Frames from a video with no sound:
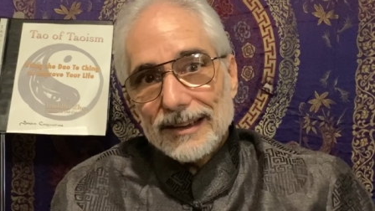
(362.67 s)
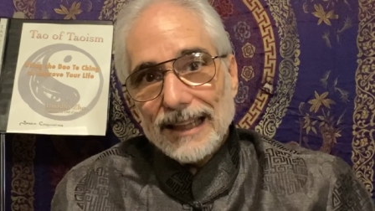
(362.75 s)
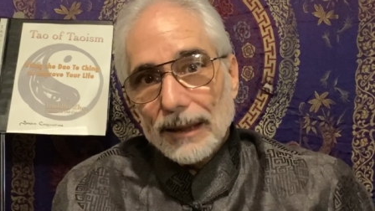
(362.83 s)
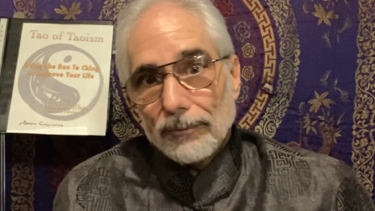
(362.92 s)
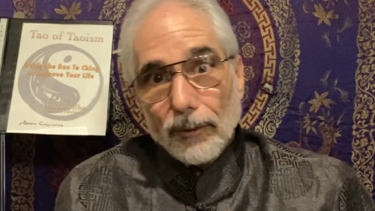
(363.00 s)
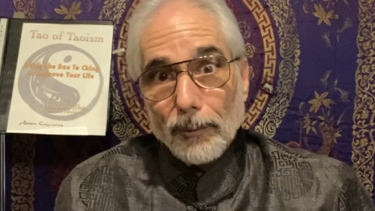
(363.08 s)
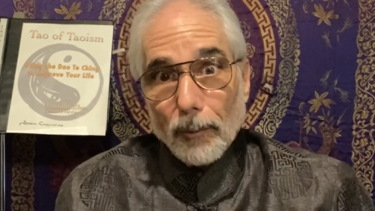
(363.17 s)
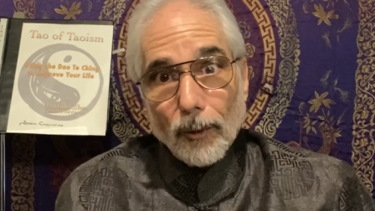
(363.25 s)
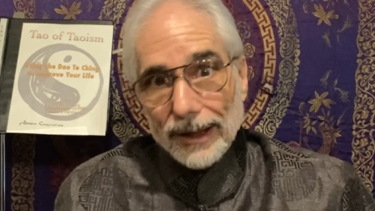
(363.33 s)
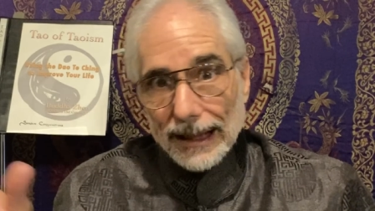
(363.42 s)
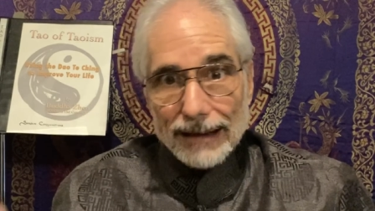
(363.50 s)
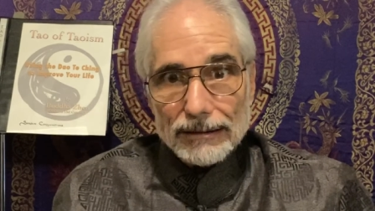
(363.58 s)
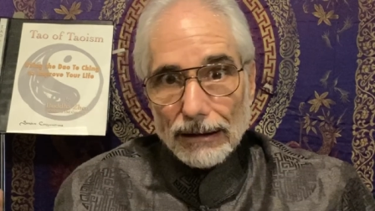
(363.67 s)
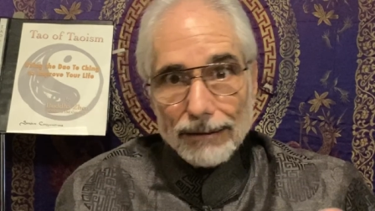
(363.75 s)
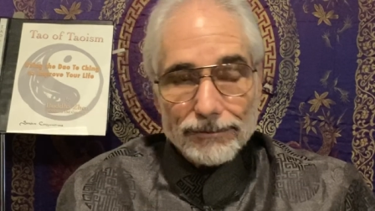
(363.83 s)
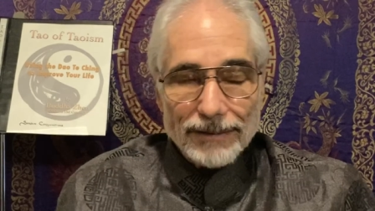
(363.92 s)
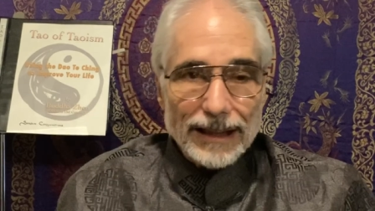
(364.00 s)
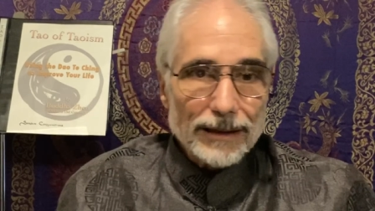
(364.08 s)
day. One morning I'd go out and
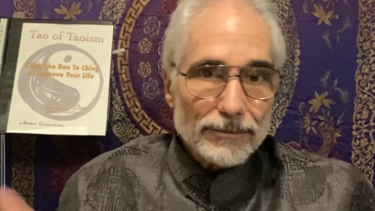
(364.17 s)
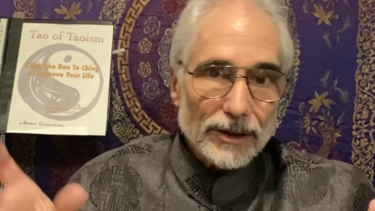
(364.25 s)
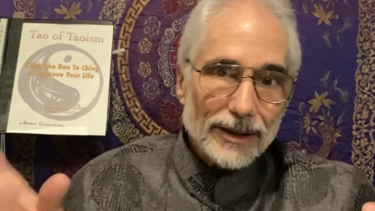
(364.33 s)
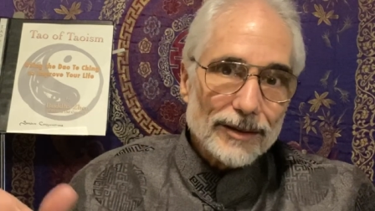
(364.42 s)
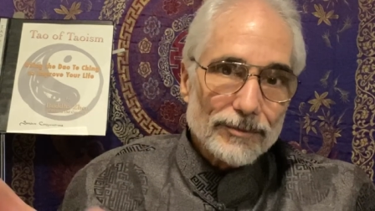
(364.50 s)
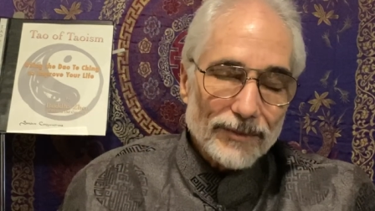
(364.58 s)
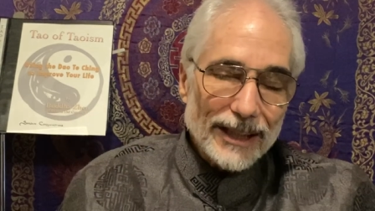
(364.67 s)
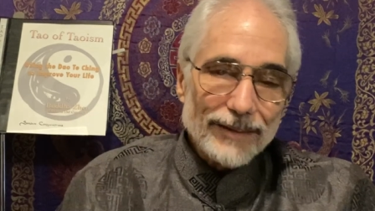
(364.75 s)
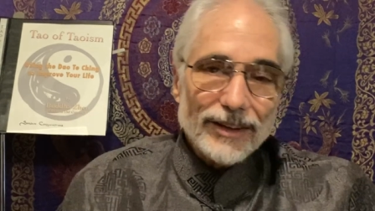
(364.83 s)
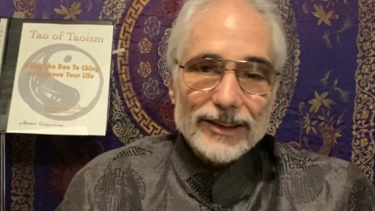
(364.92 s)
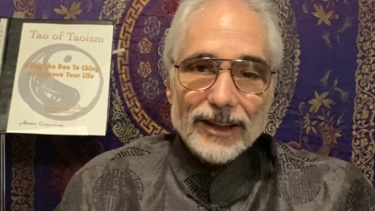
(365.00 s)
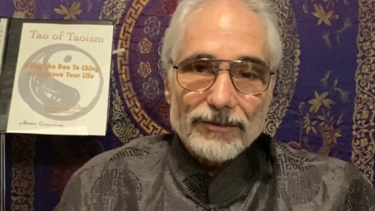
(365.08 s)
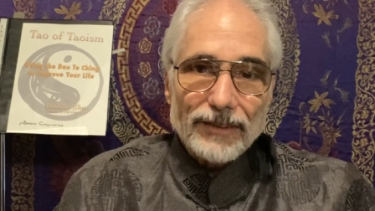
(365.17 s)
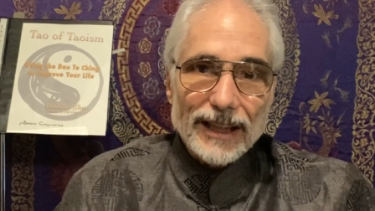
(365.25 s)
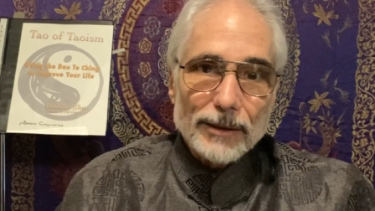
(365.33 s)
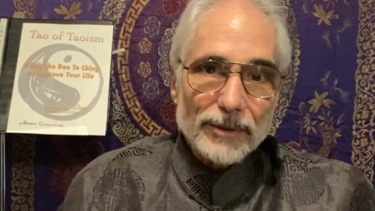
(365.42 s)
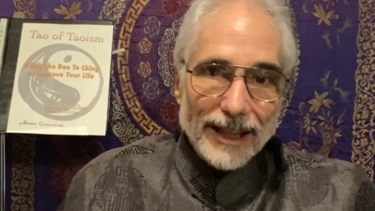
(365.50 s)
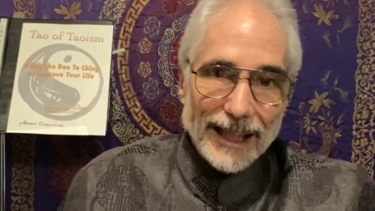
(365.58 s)
feed them, and evenings I'd feed
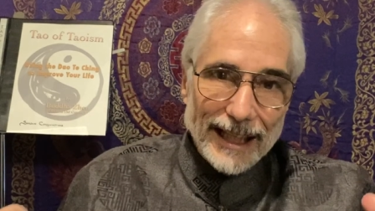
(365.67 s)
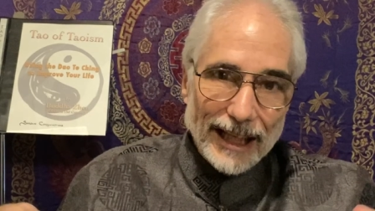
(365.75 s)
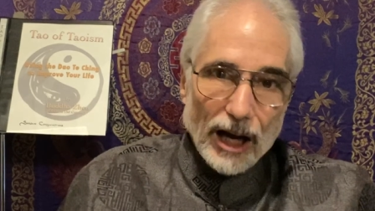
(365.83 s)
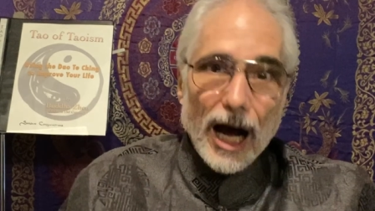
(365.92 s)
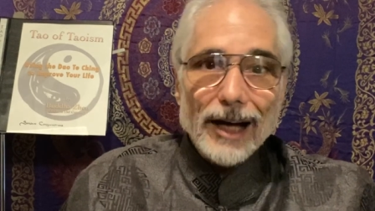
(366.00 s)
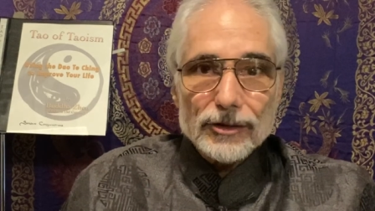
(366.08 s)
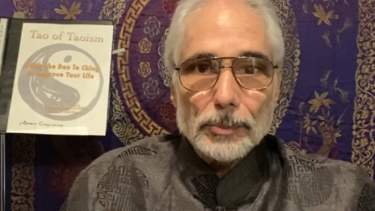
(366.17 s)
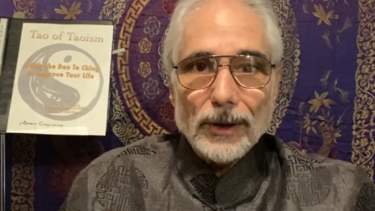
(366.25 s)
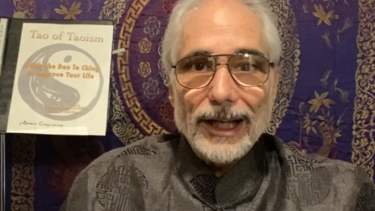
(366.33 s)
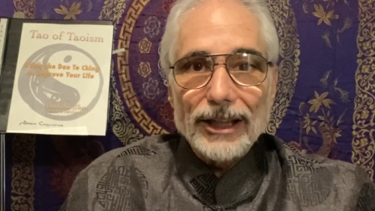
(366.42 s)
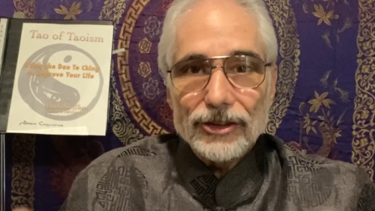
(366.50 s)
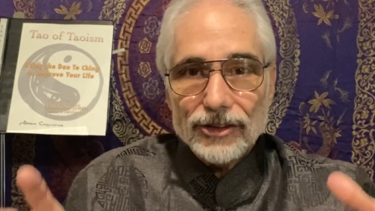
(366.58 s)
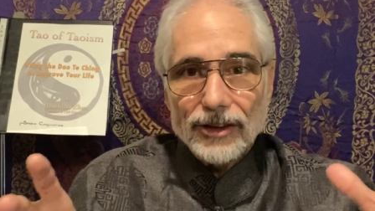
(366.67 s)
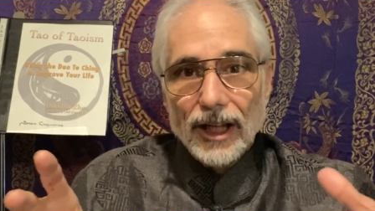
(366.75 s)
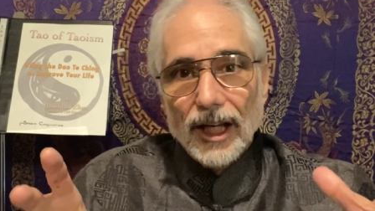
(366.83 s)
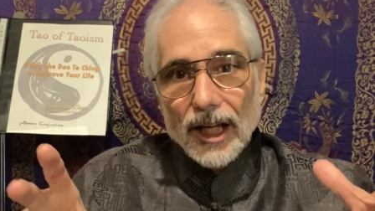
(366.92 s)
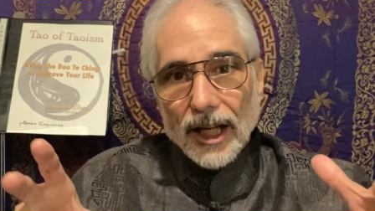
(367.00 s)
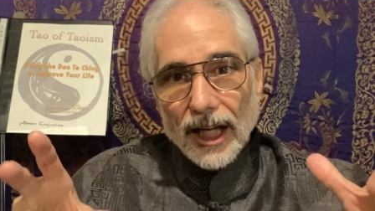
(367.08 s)
them, and then I had ospreys
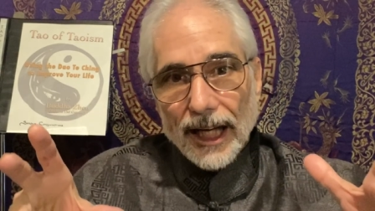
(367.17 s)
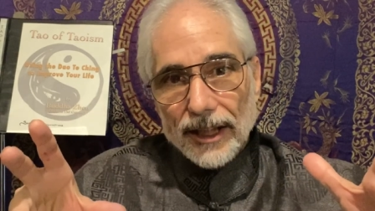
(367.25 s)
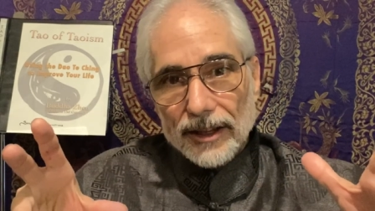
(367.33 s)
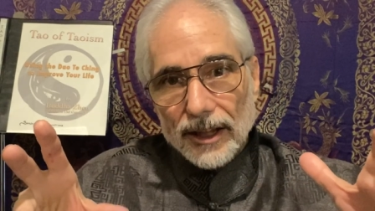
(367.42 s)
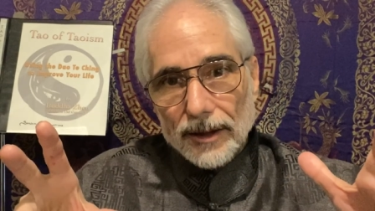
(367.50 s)
and